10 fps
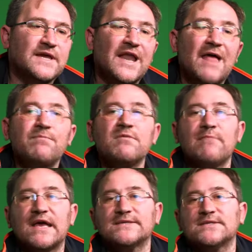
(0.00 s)
cannot be
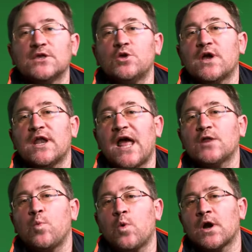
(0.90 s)
mixed. You
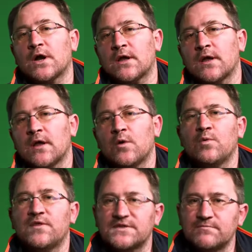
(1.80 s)
cannot work
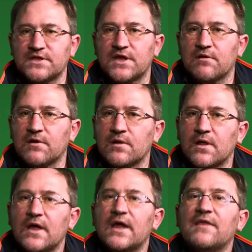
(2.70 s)
with this material
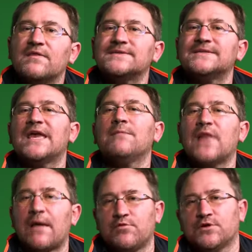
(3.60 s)
in the same
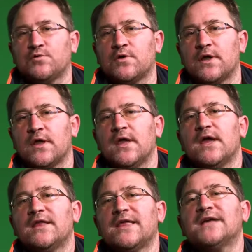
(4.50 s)
laboratory.
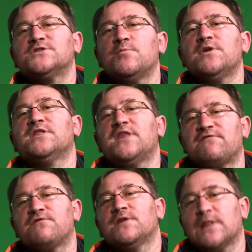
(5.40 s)
It has to be
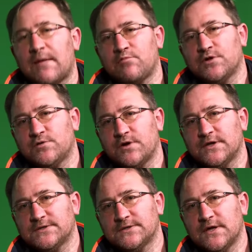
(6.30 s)
different
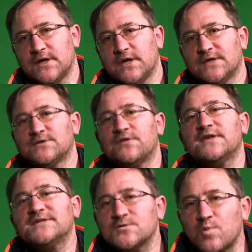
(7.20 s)
laboratories. So
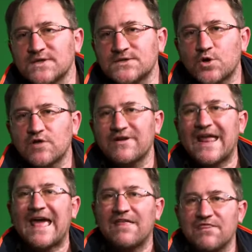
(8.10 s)
this is one sort of
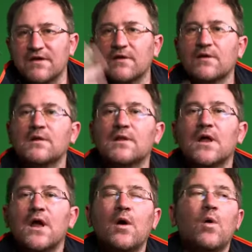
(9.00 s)
an
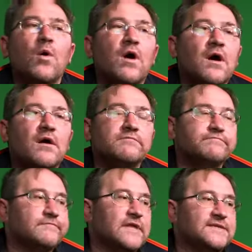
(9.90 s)
ethical,
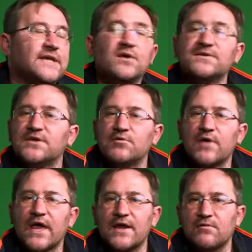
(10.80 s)
let's say,
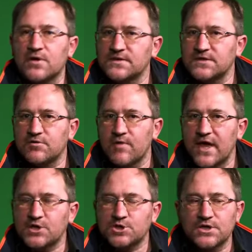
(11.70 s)

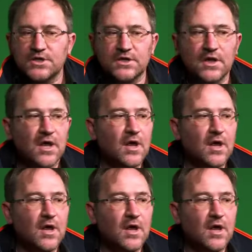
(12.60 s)
consideration